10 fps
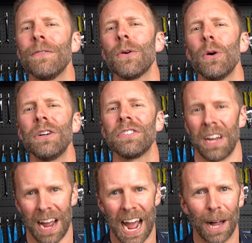of course,
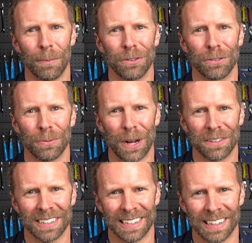Albert
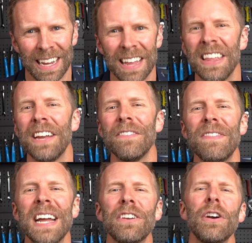Swanson, the
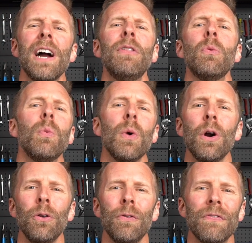inventor of the
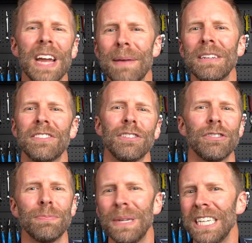world famous
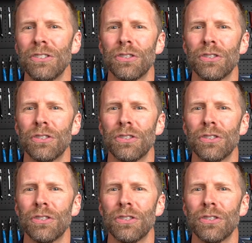Speed